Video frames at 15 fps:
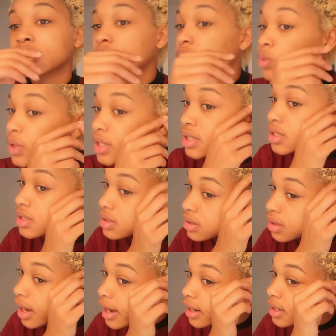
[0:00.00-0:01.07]
twist,
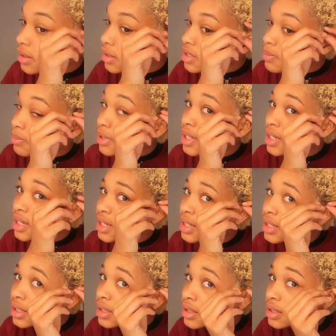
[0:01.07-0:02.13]
how they split it
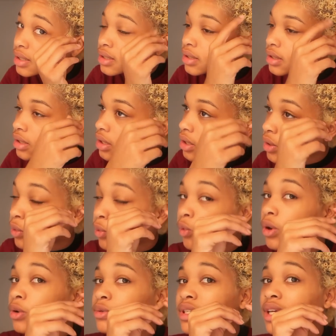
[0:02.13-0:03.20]
and
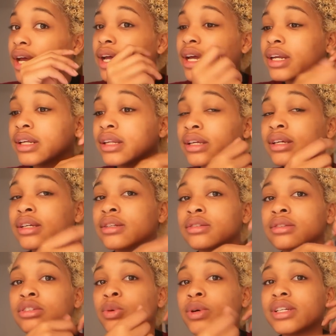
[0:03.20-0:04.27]
rotate and then
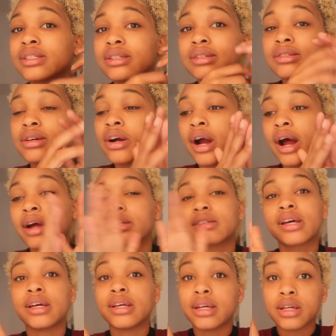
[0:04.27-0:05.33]
twist and turn. I just
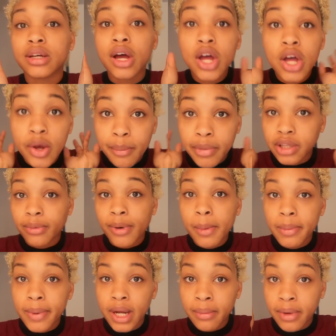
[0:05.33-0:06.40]
can't get it. But the rubber
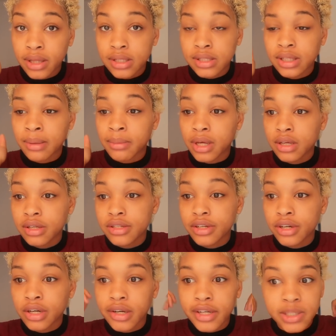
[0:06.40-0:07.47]
band method seemed
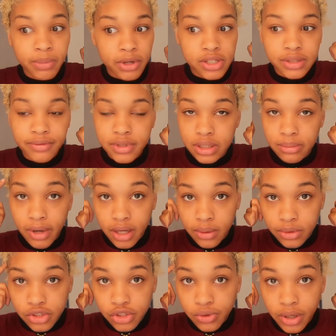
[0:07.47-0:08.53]
easier, especially for somebody
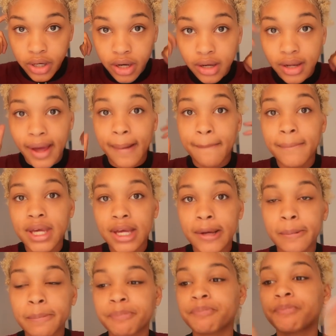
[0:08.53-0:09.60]
with short hair like
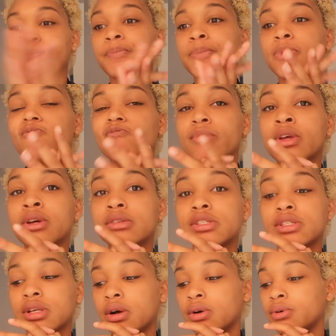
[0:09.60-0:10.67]
me.
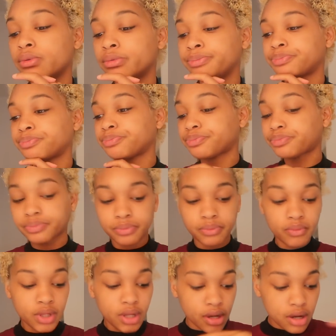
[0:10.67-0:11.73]
So
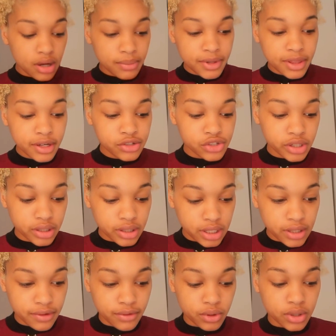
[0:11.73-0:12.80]
things you're gonna
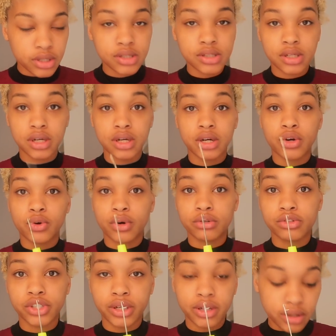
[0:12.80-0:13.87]
need, of course, a
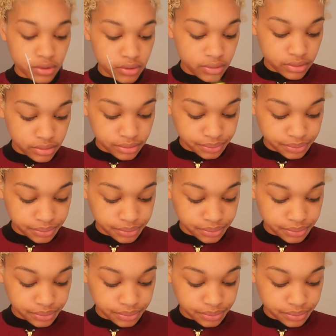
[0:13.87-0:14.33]
crochet needle,